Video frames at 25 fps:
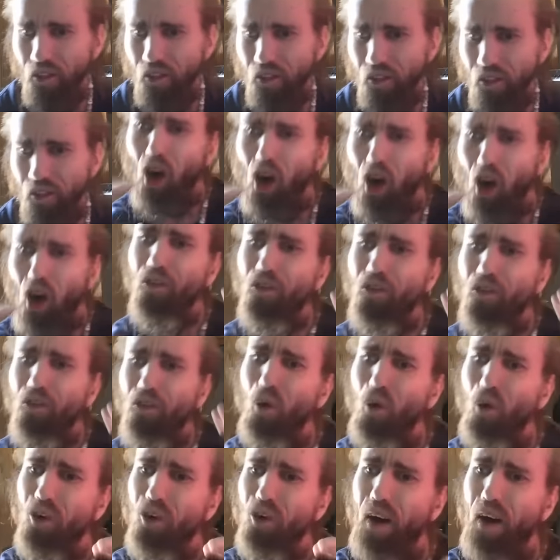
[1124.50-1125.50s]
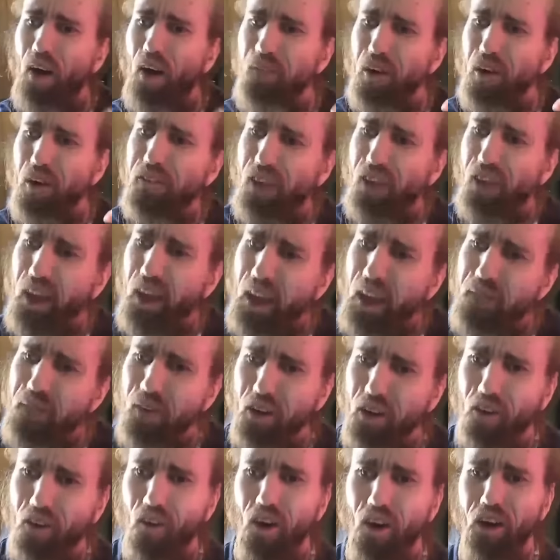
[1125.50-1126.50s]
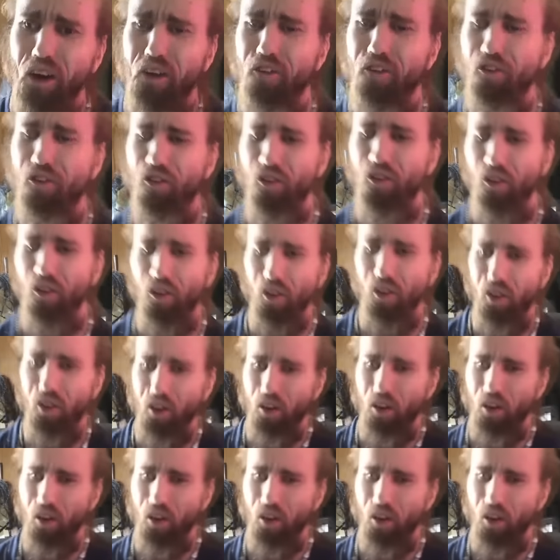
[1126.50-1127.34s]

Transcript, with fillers: y'all trolls are a bunch of hypocrites.